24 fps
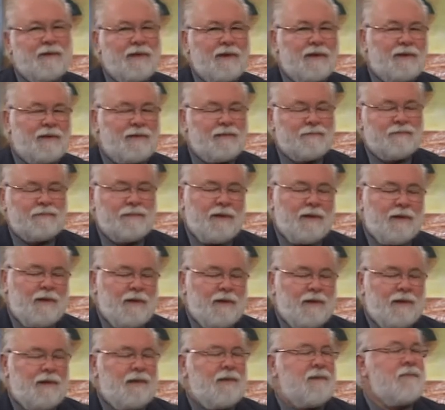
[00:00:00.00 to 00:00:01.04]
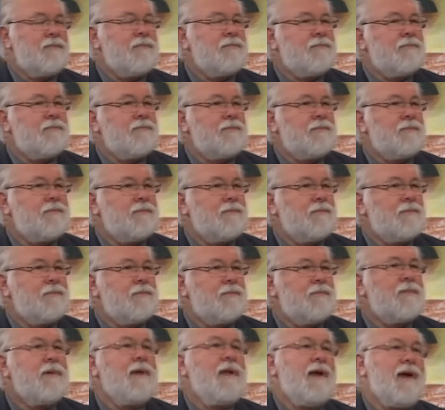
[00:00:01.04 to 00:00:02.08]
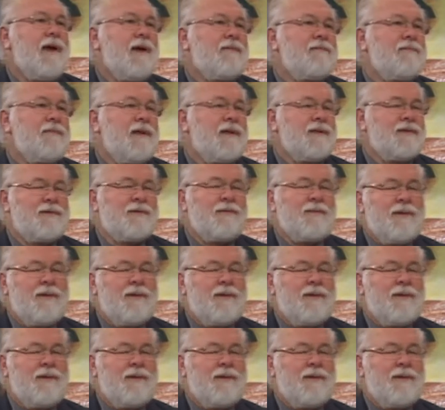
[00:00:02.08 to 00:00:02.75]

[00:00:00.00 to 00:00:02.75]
uh, skewed. Yeah, mm -hmm. that's the